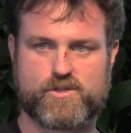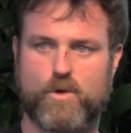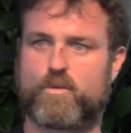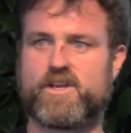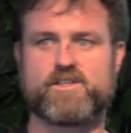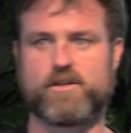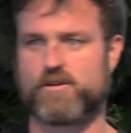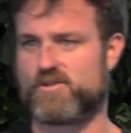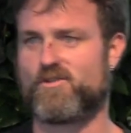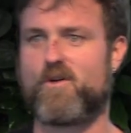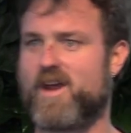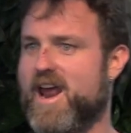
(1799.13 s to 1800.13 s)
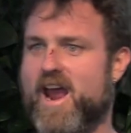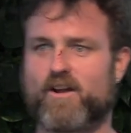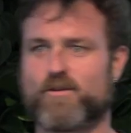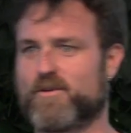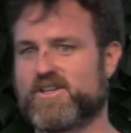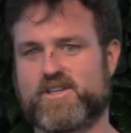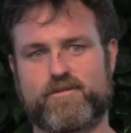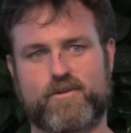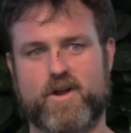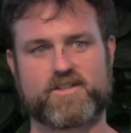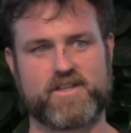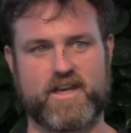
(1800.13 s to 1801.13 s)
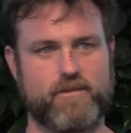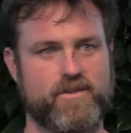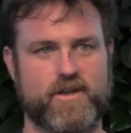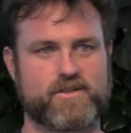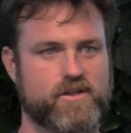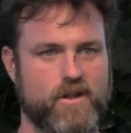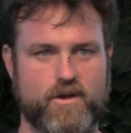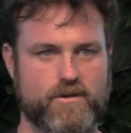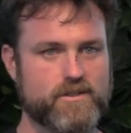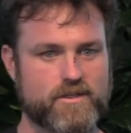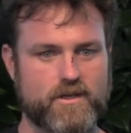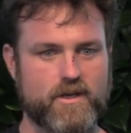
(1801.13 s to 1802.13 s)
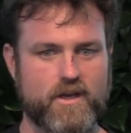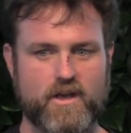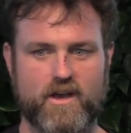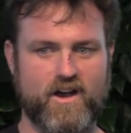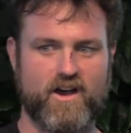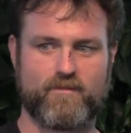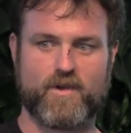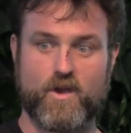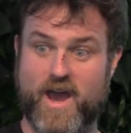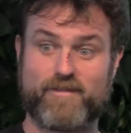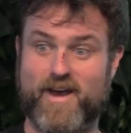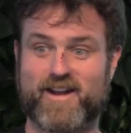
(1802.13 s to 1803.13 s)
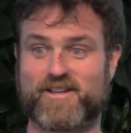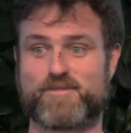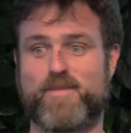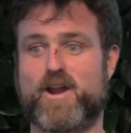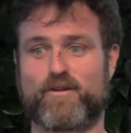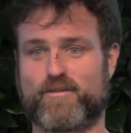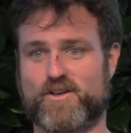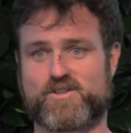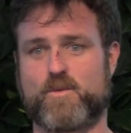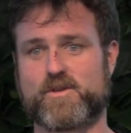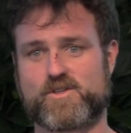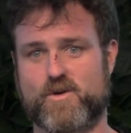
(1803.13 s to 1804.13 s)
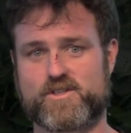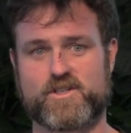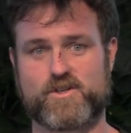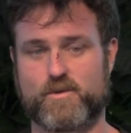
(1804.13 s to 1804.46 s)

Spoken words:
no inherent reason for us to keep things closed. In fact, it's better for us to open source it